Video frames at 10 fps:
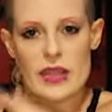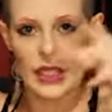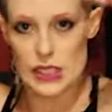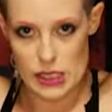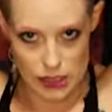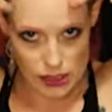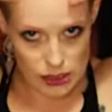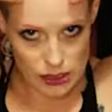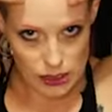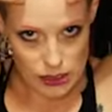this
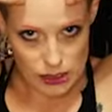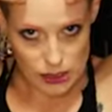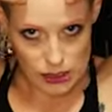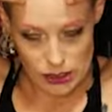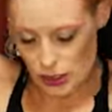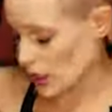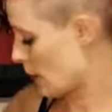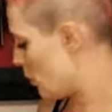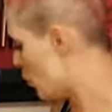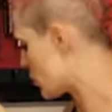
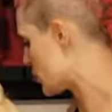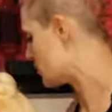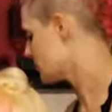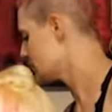top portion.